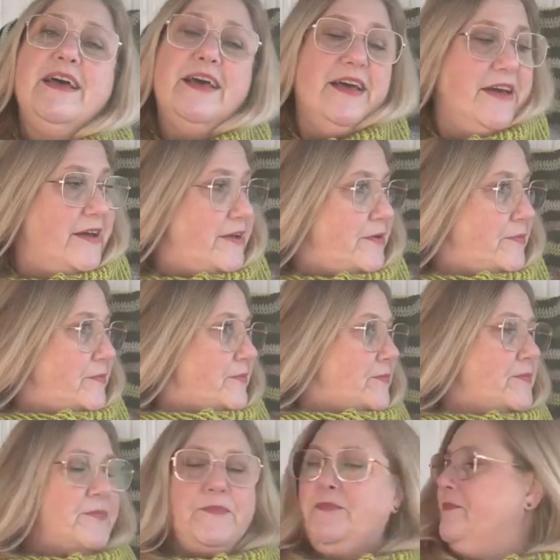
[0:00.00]
Let's
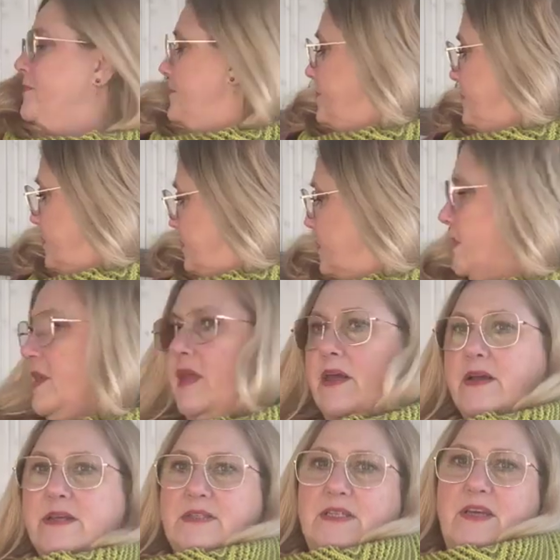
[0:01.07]

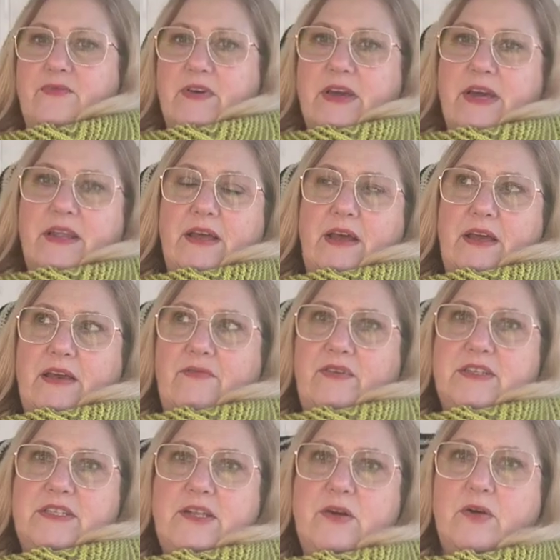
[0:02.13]
see if
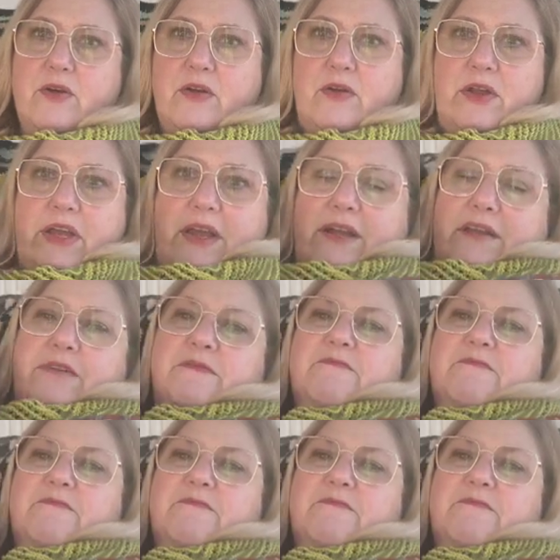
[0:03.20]
it's longer here.